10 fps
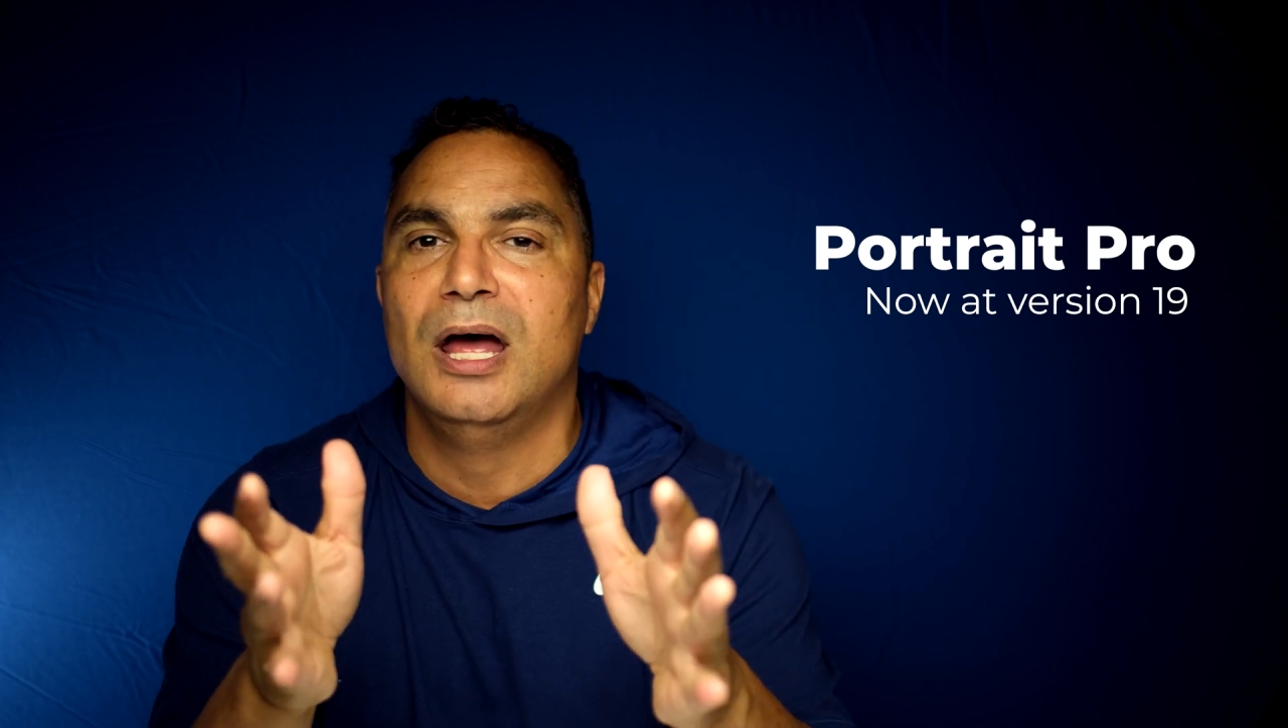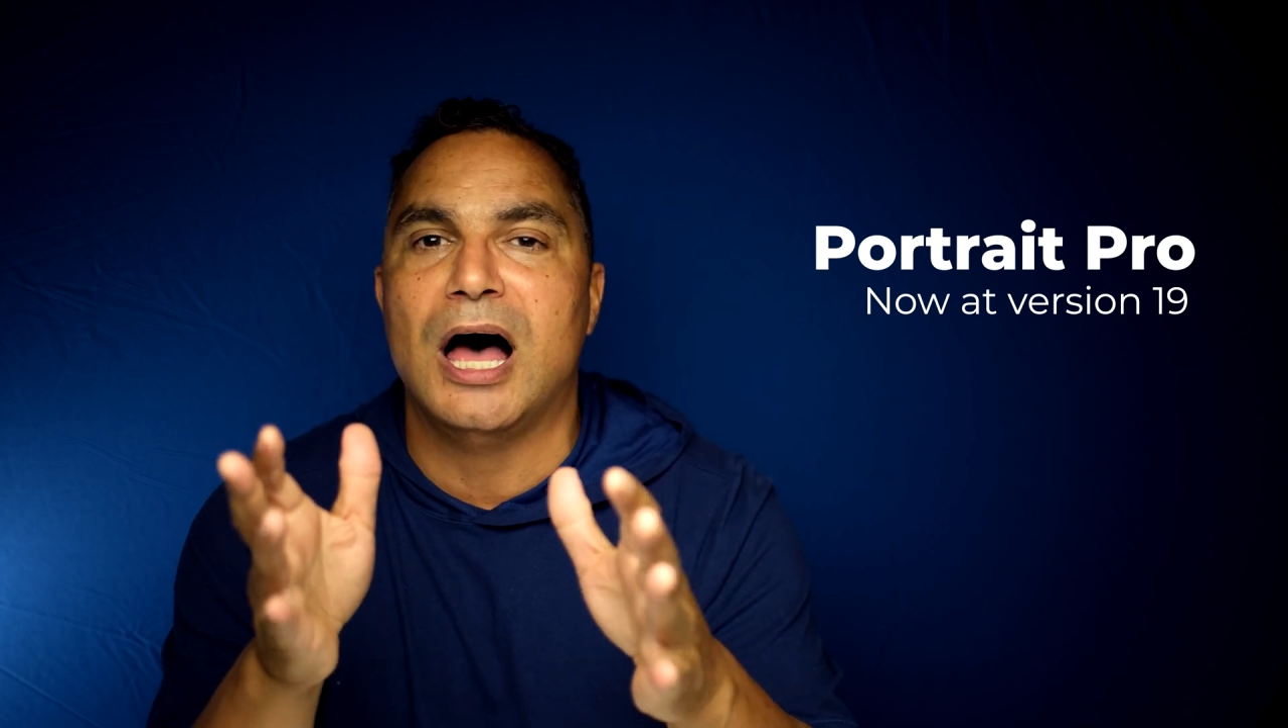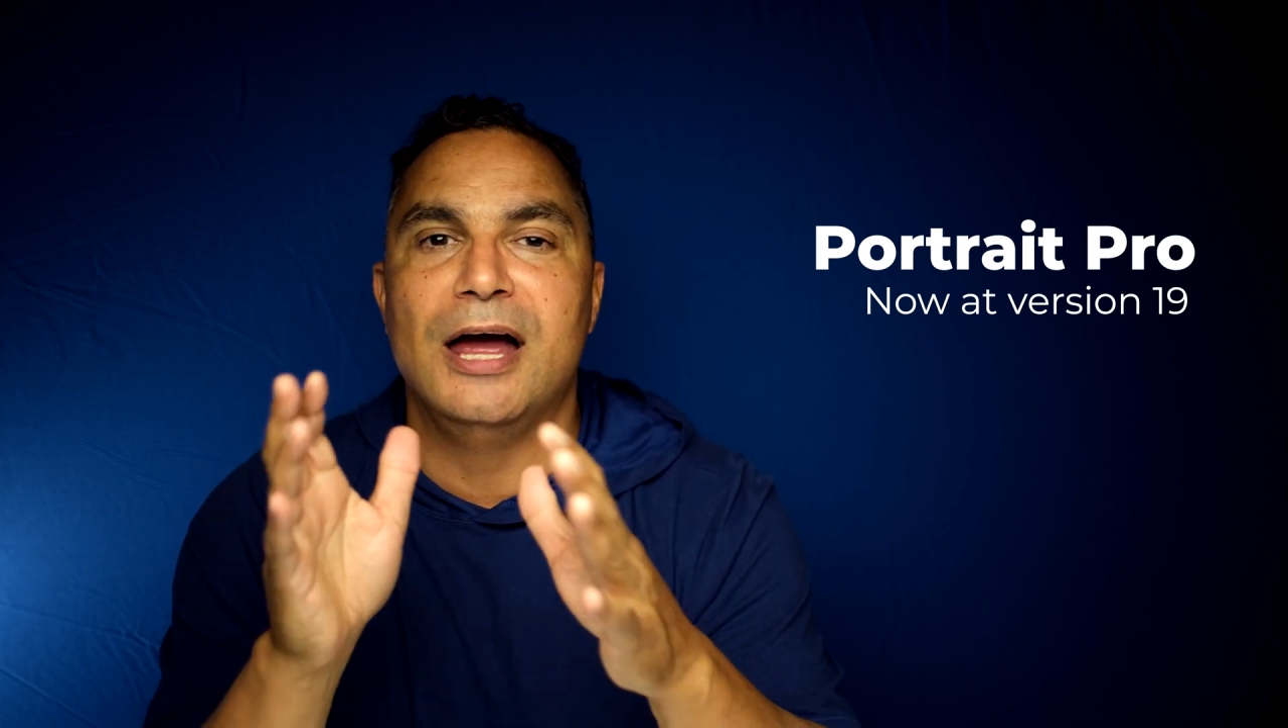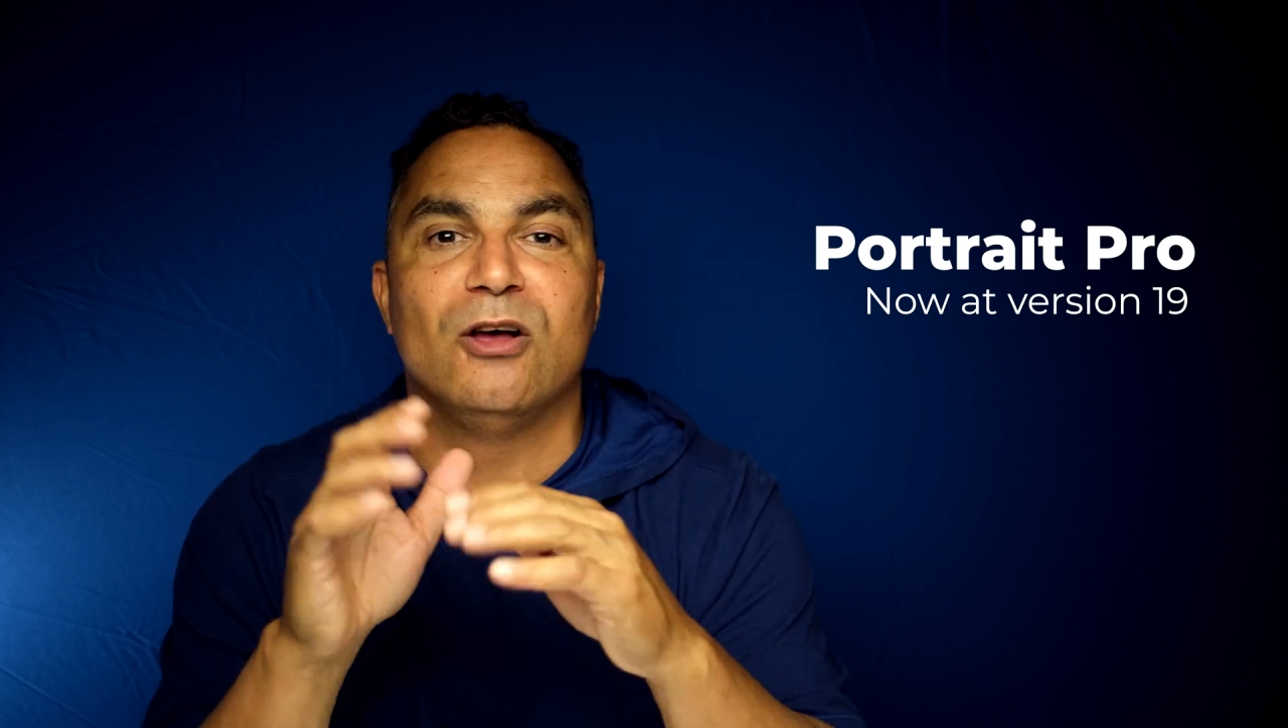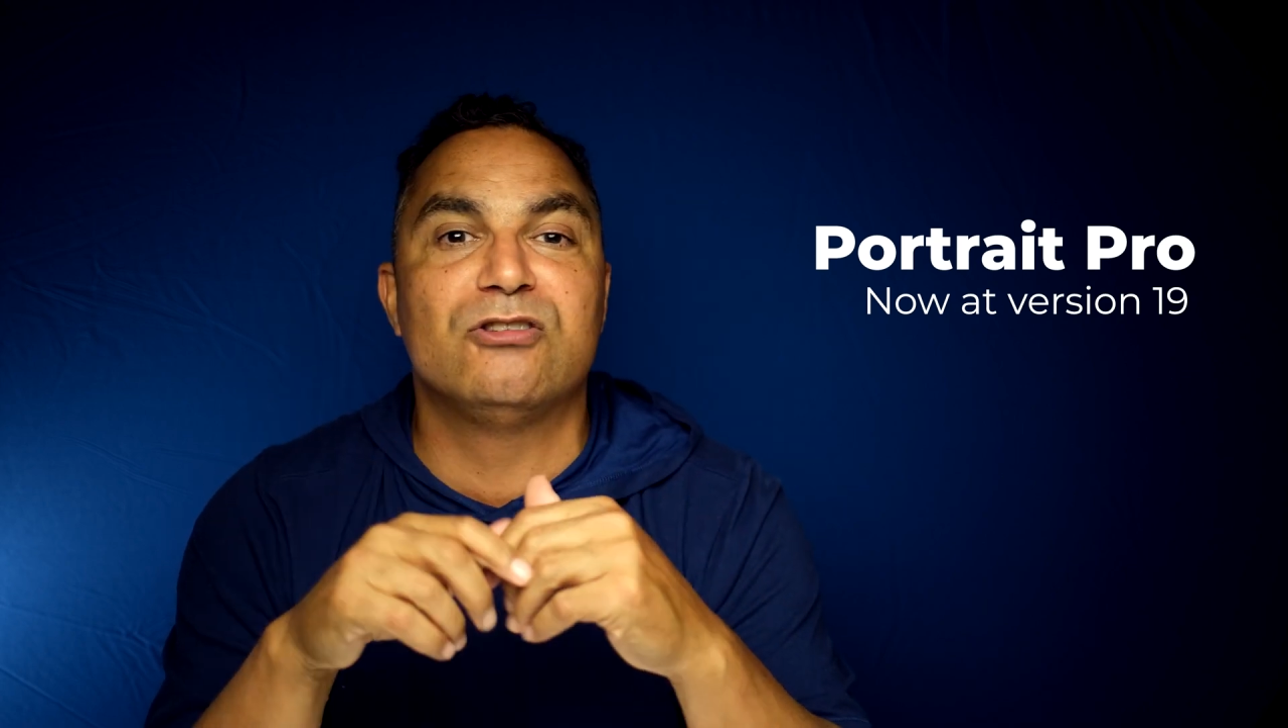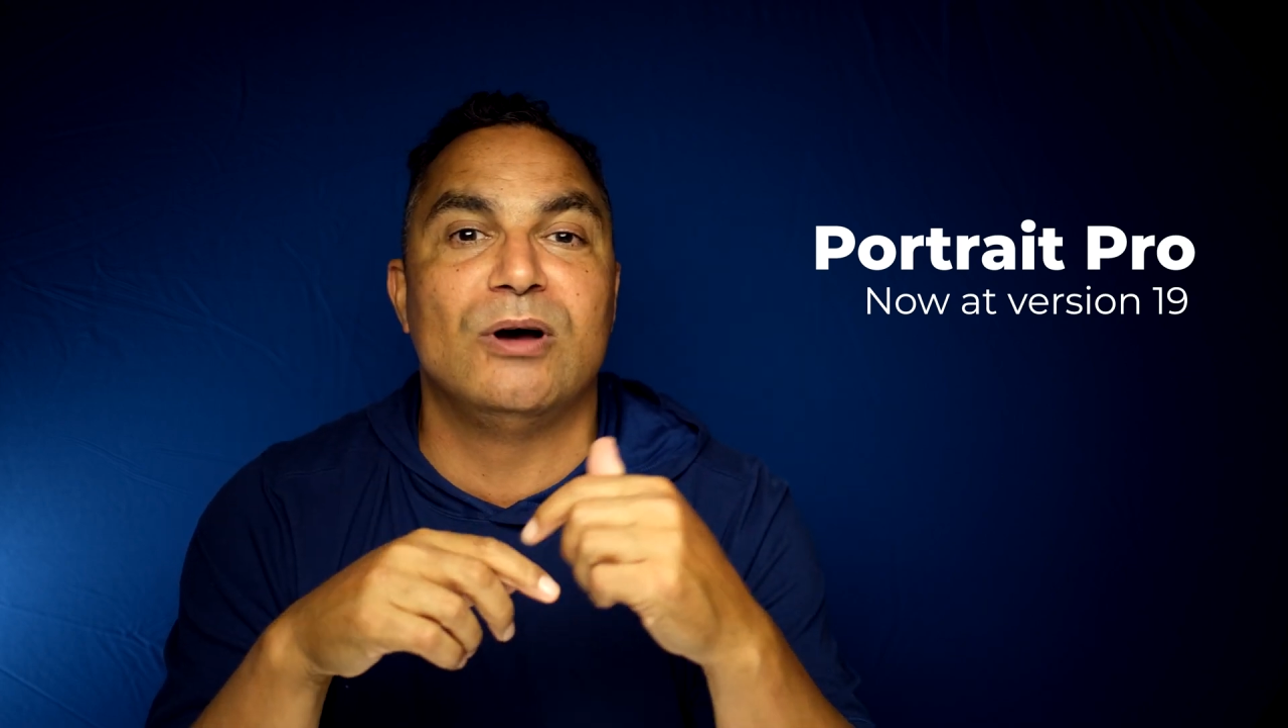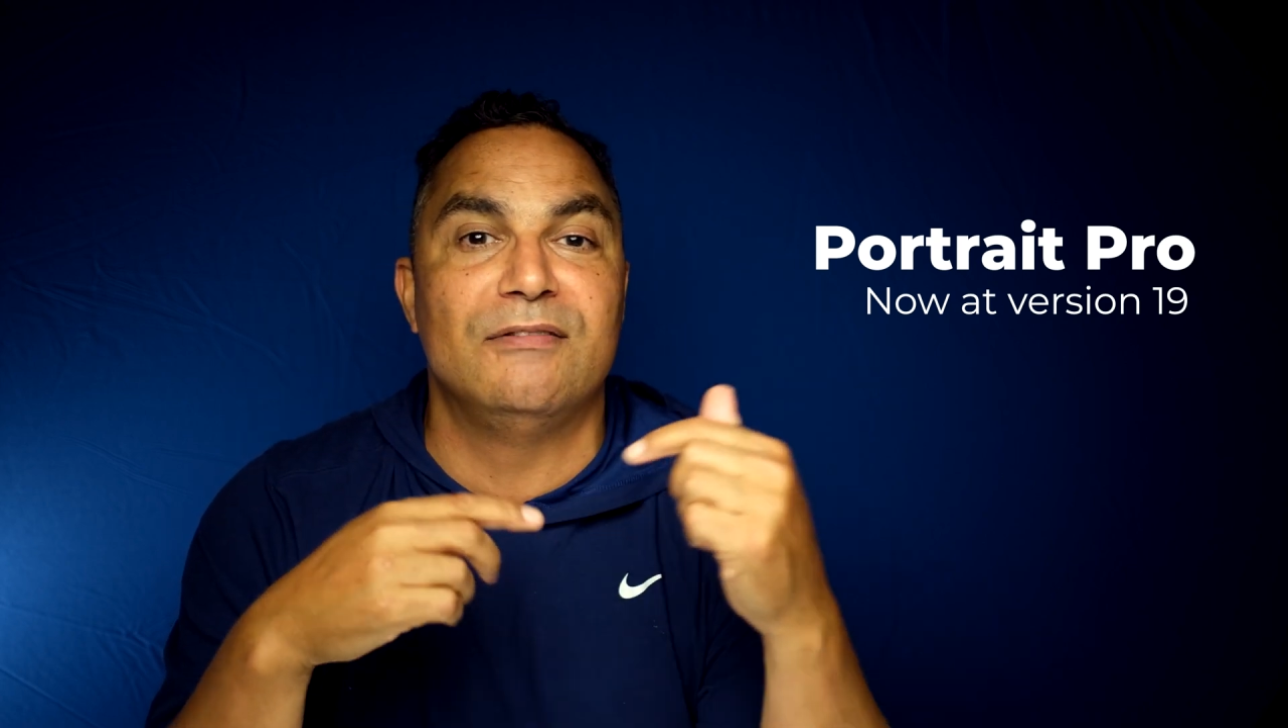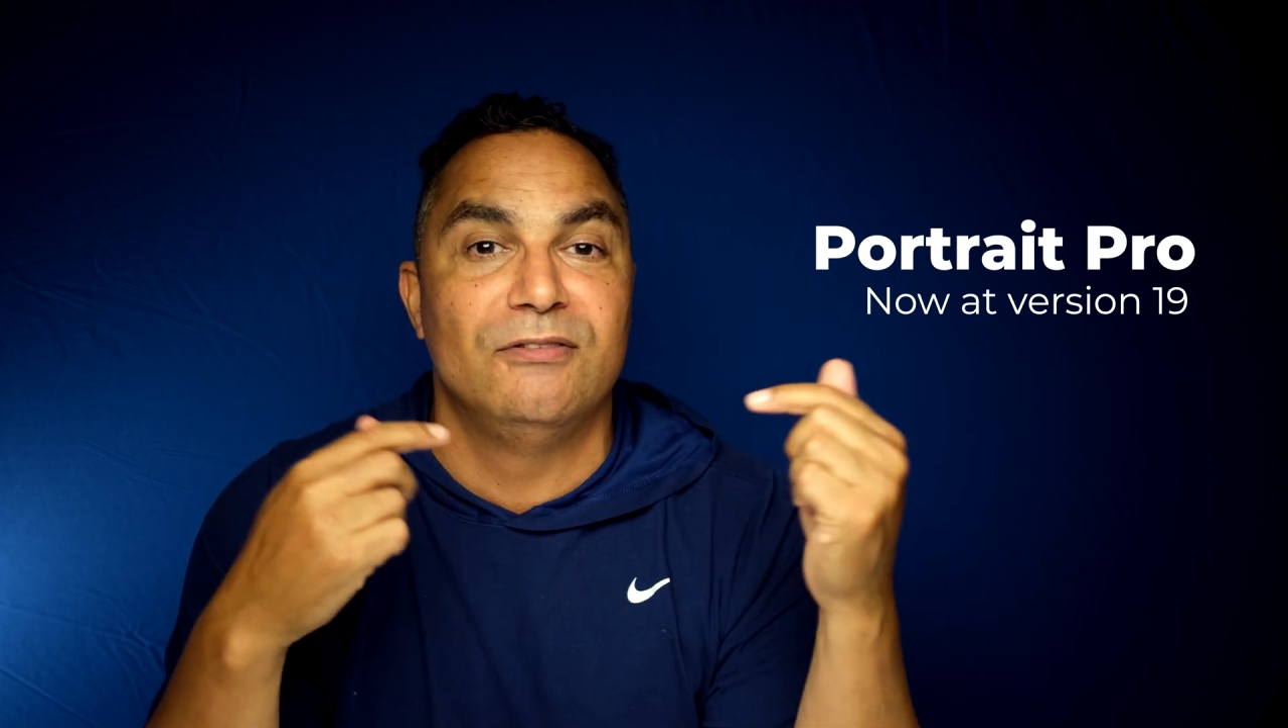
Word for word: I also have